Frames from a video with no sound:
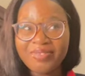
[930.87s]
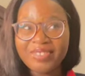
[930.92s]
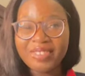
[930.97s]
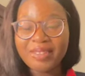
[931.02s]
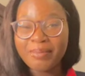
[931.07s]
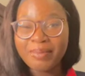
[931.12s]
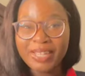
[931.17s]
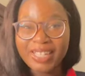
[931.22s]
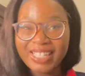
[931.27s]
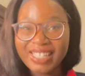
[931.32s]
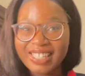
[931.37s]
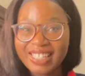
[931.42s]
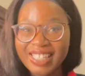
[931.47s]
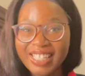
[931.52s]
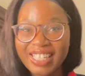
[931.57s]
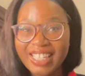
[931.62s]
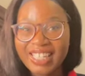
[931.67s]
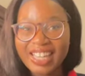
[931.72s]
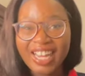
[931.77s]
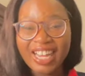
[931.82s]
the big
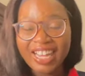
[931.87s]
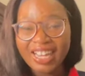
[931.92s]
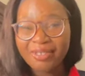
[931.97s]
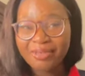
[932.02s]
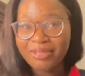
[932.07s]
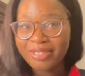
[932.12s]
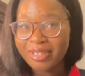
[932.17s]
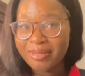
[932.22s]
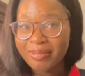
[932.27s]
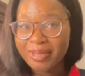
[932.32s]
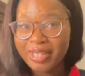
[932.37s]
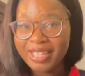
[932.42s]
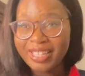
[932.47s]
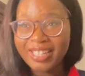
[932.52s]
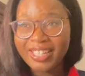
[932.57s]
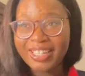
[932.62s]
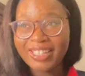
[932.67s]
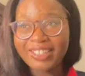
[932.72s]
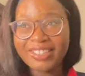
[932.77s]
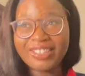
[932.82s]
city that I want to be
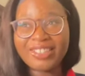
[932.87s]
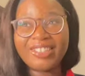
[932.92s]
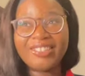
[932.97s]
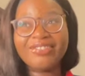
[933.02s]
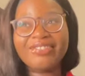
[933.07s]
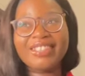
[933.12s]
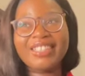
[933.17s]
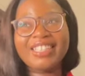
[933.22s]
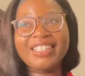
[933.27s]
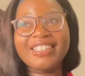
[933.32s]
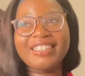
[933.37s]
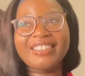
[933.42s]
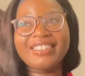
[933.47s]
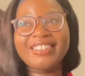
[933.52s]
in. So I'm like,